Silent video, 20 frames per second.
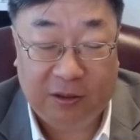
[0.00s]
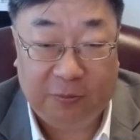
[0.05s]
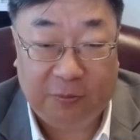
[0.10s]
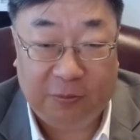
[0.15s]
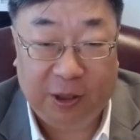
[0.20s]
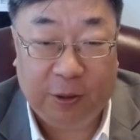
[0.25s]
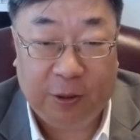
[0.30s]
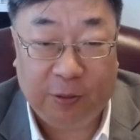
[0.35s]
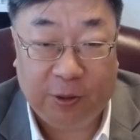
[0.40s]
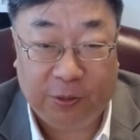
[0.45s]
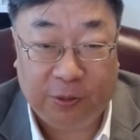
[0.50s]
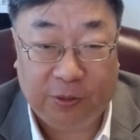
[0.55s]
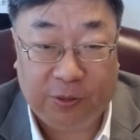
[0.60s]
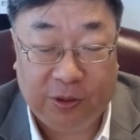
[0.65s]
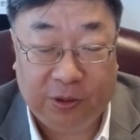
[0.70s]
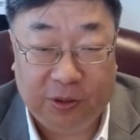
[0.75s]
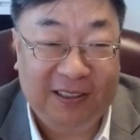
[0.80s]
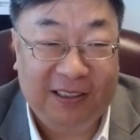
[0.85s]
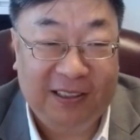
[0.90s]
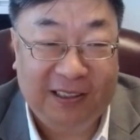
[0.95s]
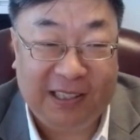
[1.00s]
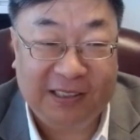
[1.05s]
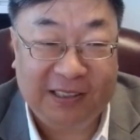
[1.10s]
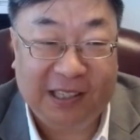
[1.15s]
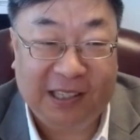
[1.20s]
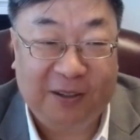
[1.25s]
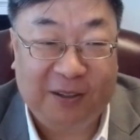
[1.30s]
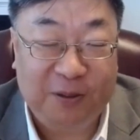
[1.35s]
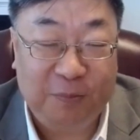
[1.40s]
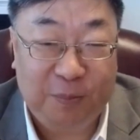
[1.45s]
railroad. That's
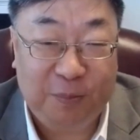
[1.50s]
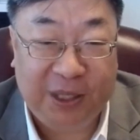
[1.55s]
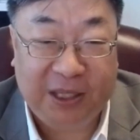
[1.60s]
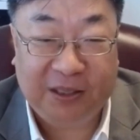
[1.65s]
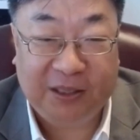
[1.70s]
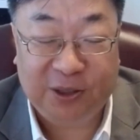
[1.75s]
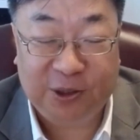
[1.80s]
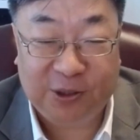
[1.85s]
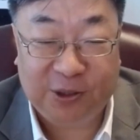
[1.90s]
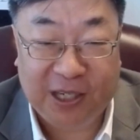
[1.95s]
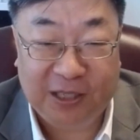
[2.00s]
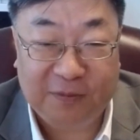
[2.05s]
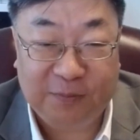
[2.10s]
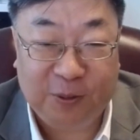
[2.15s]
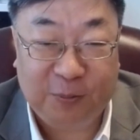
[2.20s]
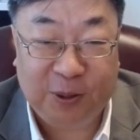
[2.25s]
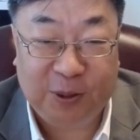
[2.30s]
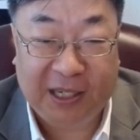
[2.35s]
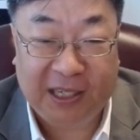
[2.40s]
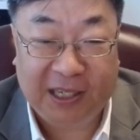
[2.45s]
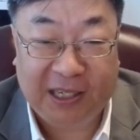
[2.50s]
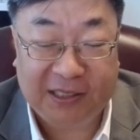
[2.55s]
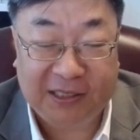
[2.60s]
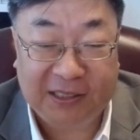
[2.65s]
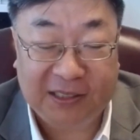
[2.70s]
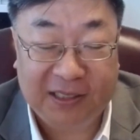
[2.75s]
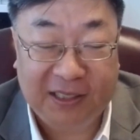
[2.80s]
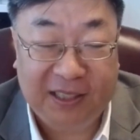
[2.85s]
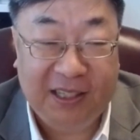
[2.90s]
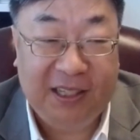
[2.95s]
how big the transformer
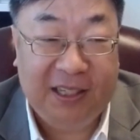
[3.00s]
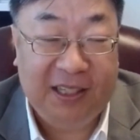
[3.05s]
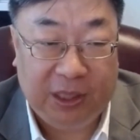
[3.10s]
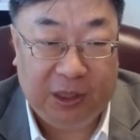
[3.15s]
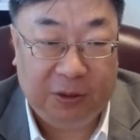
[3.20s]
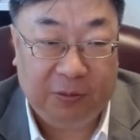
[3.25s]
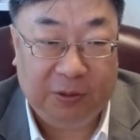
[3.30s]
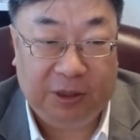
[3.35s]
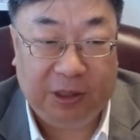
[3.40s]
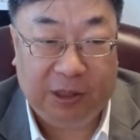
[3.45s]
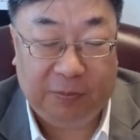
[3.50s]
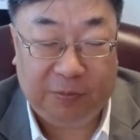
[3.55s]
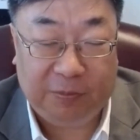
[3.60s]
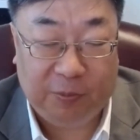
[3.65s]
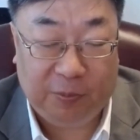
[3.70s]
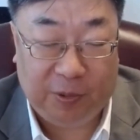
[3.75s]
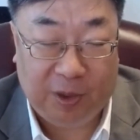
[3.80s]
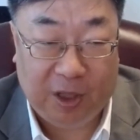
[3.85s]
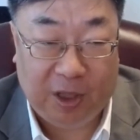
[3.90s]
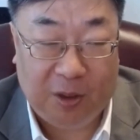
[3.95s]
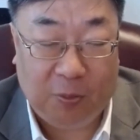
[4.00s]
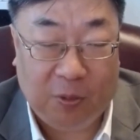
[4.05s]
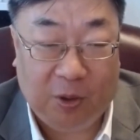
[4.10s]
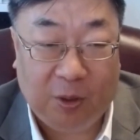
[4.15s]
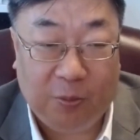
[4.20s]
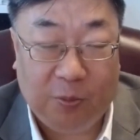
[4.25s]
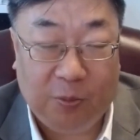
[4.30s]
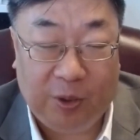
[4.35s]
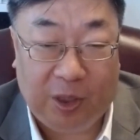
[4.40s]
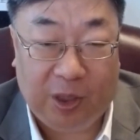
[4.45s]
gets. You want
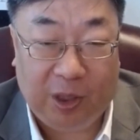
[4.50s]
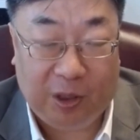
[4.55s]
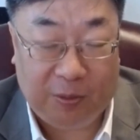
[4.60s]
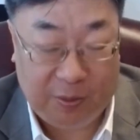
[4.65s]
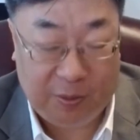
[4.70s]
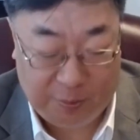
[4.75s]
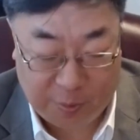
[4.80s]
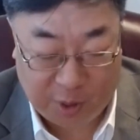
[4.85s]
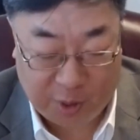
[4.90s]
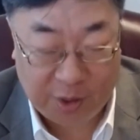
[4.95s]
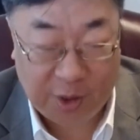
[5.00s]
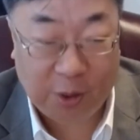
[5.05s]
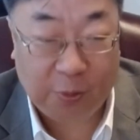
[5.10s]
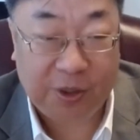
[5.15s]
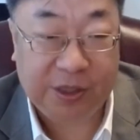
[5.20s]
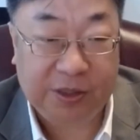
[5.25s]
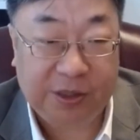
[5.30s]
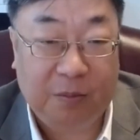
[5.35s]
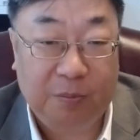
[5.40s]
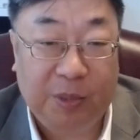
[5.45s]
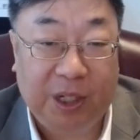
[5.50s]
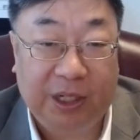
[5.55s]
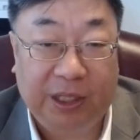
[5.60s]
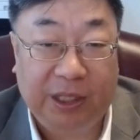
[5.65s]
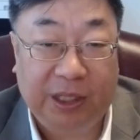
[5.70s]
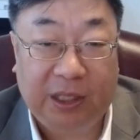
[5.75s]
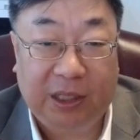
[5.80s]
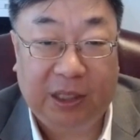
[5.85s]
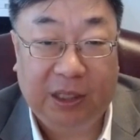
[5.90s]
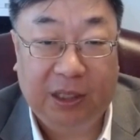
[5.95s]
to partner with
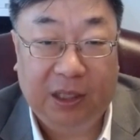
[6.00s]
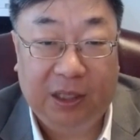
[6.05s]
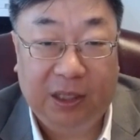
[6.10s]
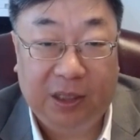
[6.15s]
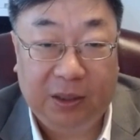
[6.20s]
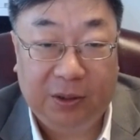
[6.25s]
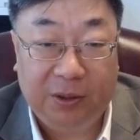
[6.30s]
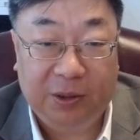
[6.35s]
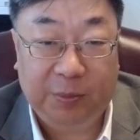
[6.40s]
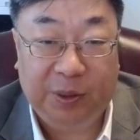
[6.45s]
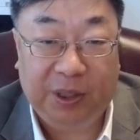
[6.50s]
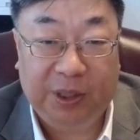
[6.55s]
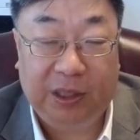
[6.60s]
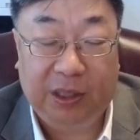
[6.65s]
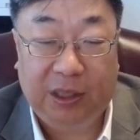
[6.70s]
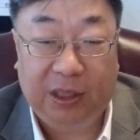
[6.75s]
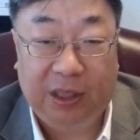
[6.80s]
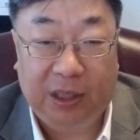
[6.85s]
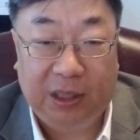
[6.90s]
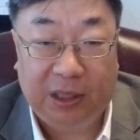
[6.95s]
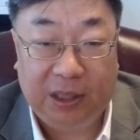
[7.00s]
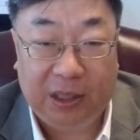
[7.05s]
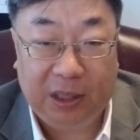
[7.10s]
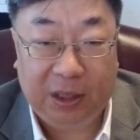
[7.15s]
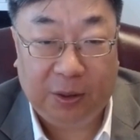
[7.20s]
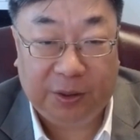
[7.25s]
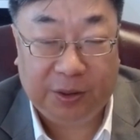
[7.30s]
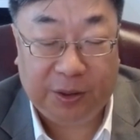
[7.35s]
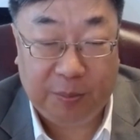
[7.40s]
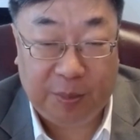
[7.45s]
somebody who's been in
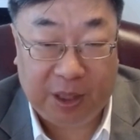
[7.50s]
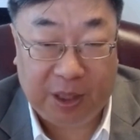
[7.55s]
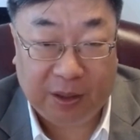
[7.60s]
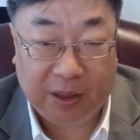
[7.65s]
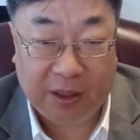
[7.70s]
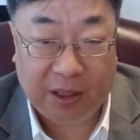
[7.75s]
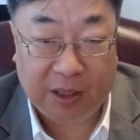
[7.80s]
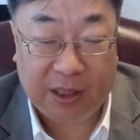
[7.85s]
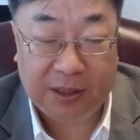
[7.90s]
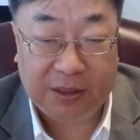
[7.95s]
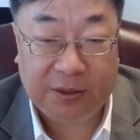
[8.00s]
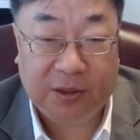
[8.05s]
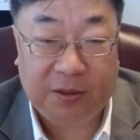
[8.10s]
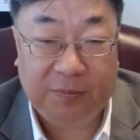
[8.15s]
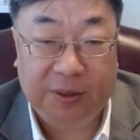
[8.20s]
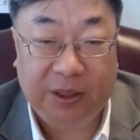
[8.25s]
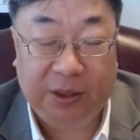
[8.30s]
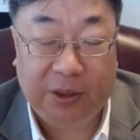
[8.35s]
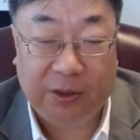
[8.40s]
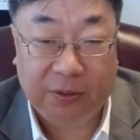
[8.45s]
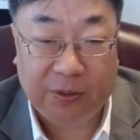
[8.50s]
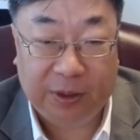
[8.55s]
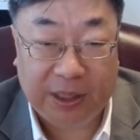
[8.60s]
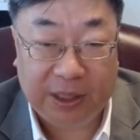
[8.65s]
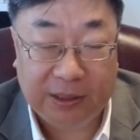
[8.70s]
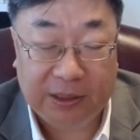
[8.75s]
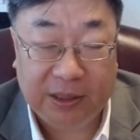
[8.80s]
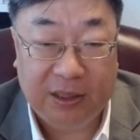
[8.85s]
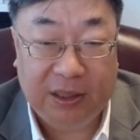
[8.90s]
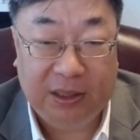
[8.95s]
North America, serving
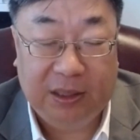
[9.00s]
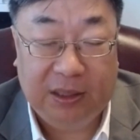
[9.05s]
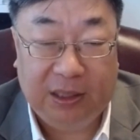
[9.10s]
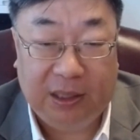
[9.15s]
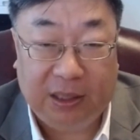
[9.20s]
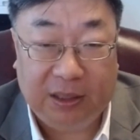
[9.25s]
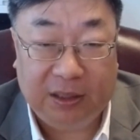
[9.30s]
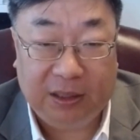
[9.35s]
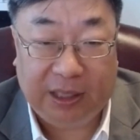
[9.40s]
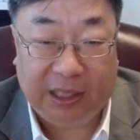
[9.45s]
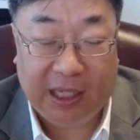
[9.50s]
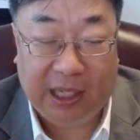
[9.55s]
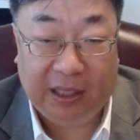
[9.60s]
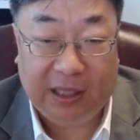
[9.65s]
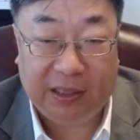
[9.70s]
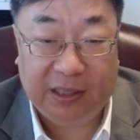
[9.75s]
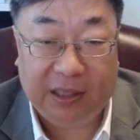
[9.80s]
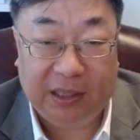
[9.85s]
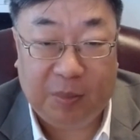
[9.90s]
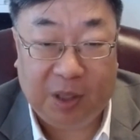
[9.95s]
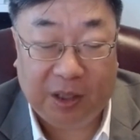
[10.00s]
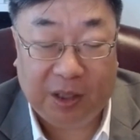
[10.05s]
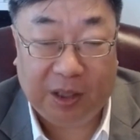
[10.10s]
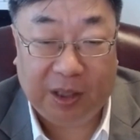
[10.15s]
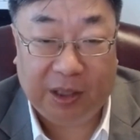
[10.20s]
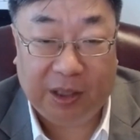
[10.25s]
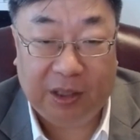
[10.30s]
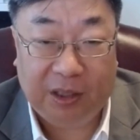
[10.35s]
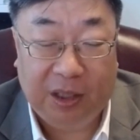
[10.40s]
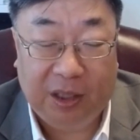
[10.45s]
U.S. and Canada
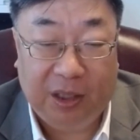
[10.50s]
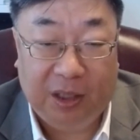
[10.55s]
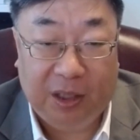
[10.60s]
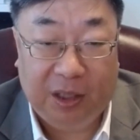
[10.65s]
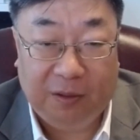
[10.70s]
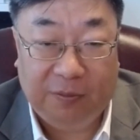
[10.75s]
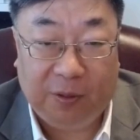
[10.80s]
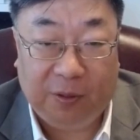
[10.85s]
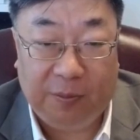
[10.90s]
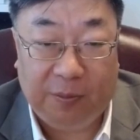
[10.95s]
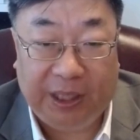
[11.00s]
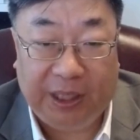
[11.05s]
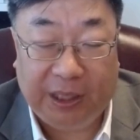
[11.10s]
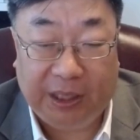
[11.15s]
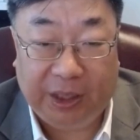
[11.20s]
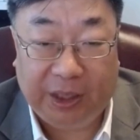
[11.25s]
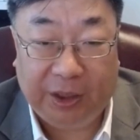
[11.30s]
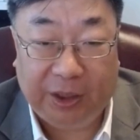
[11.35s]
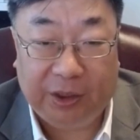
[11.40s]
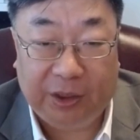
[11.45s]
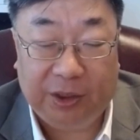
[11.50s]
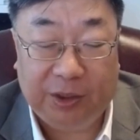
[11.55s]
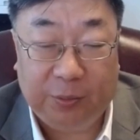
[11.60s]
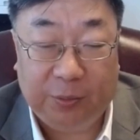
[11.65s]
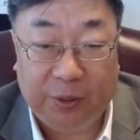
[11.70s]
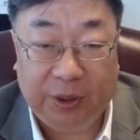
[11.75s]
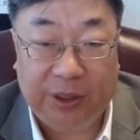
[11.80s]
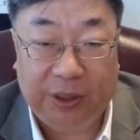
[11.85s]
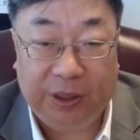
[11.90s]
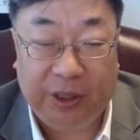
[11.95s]
market for many years
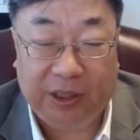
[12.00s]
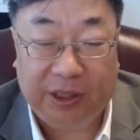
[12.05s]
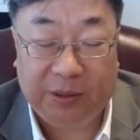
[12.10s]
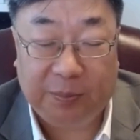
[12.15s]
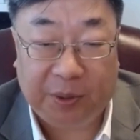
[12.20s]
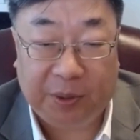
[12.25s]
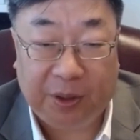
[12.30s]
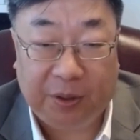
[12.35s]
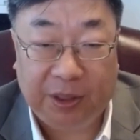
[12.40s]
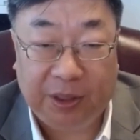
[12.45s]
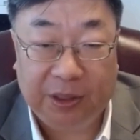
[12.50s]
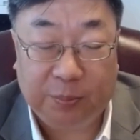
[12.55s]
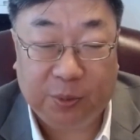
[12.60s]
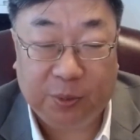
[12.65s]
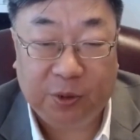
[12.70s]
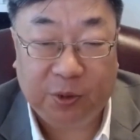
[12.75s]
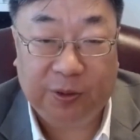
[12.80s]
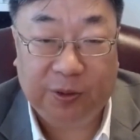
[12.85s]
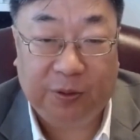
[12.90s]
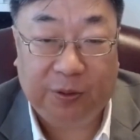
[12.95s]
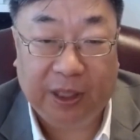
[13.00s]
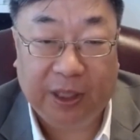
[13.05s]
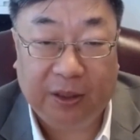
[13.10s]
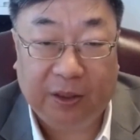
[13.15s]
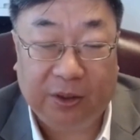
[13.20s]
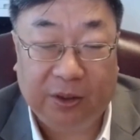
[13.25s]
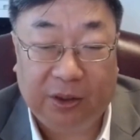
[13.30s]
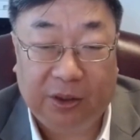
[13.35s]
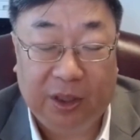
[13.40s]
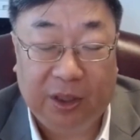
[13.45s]
with experience, proven
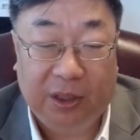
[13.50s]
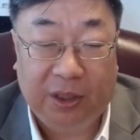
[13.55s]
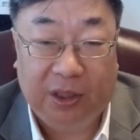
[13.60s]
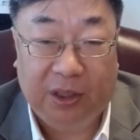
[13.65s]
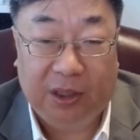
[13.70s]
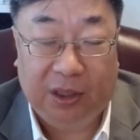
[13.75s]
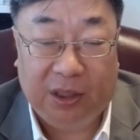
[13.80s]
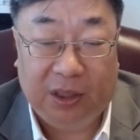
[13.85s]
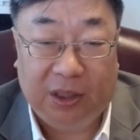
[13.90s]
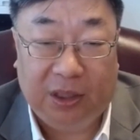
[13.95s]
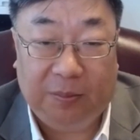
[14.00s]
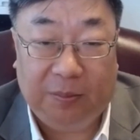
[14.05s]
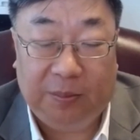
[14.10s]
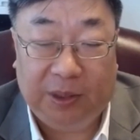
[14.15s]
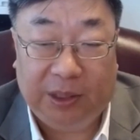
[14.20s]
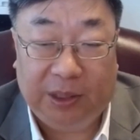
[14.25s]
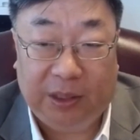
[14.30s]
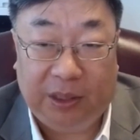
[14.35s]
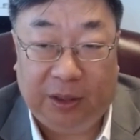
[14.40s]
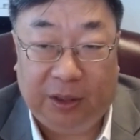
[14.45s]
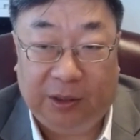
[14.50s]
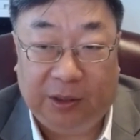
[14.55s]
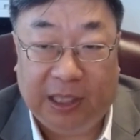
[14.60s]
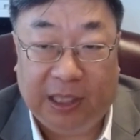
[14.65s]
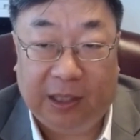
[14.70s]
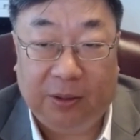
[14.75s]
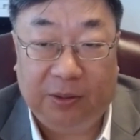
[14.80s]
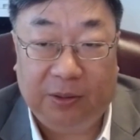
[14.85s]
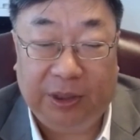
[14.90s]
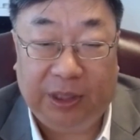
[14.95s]
record of
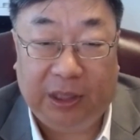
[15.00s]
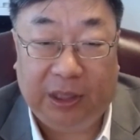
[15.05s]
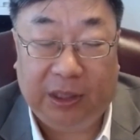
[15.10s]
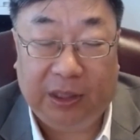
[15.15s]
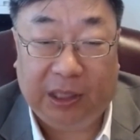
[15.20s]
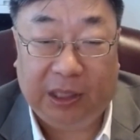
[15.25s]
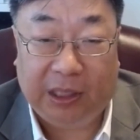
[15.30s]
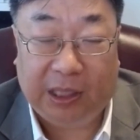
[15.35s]
not only the